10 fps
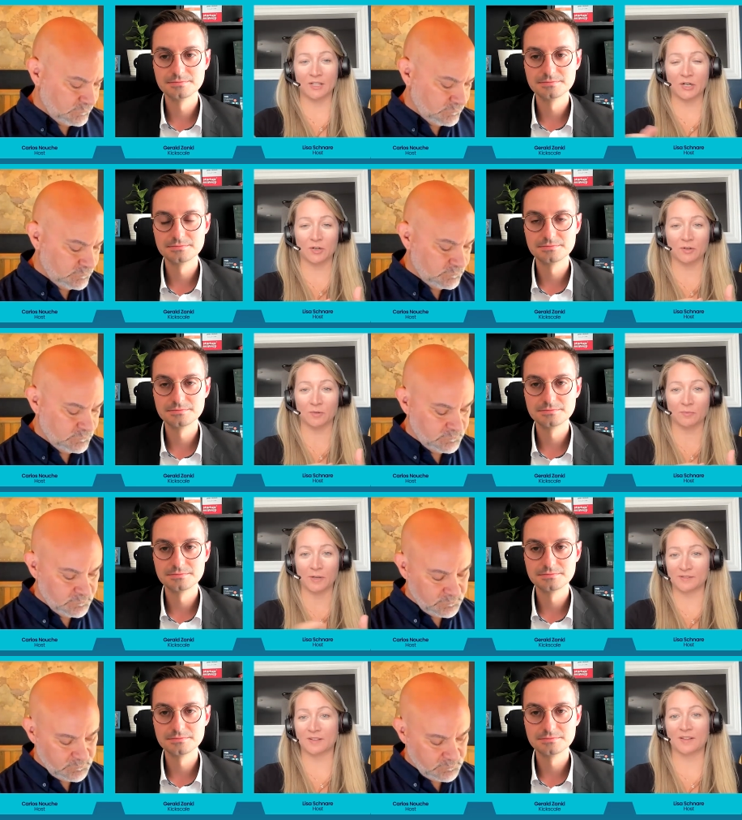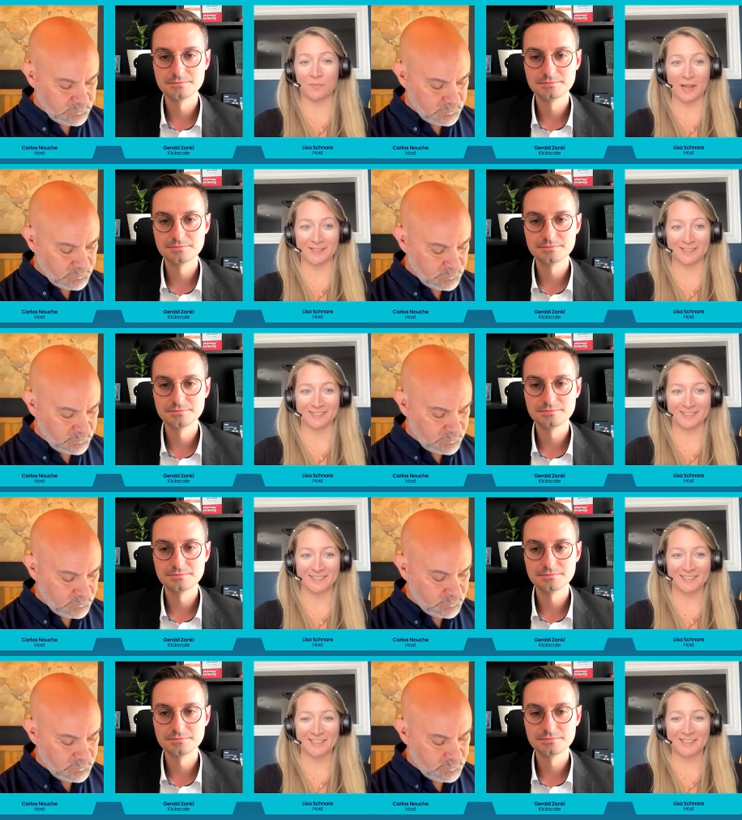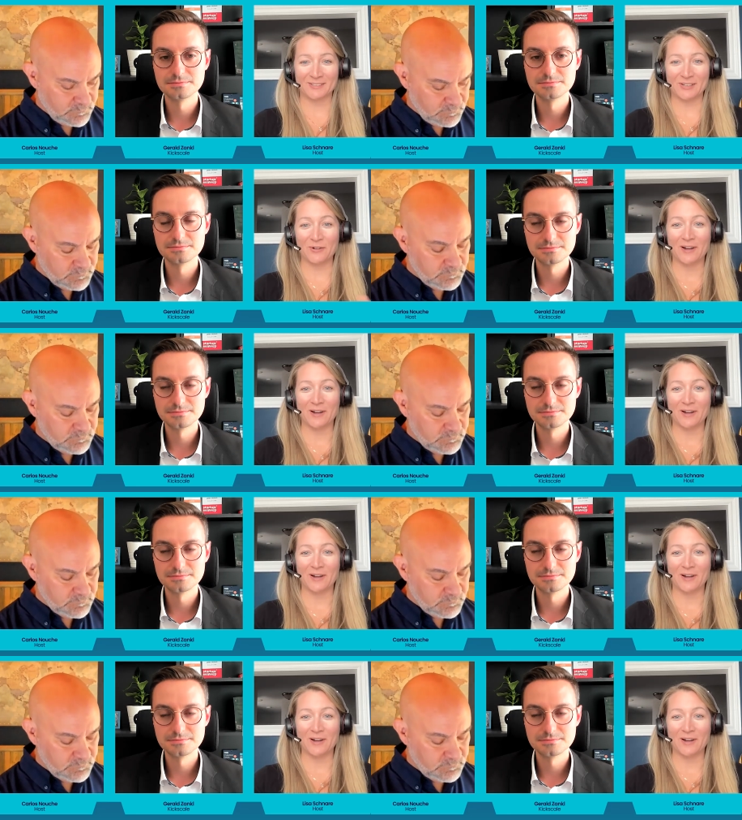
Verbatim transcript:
Speaker 1: they're basically abandoned. So,